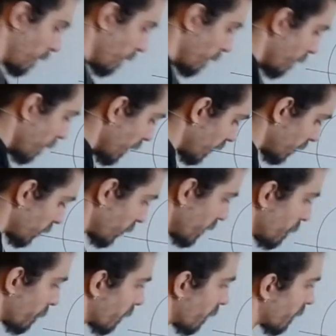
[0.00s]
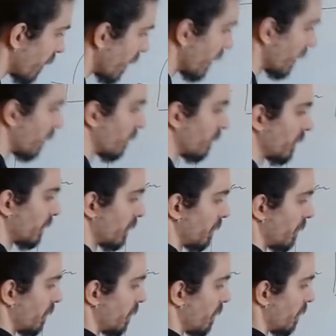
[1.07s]
The extreme triangles
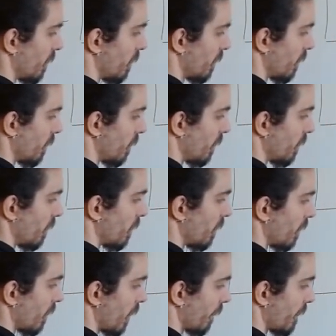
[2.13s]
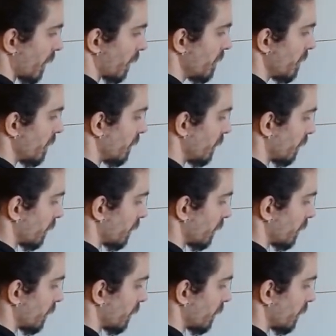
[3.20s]
are like this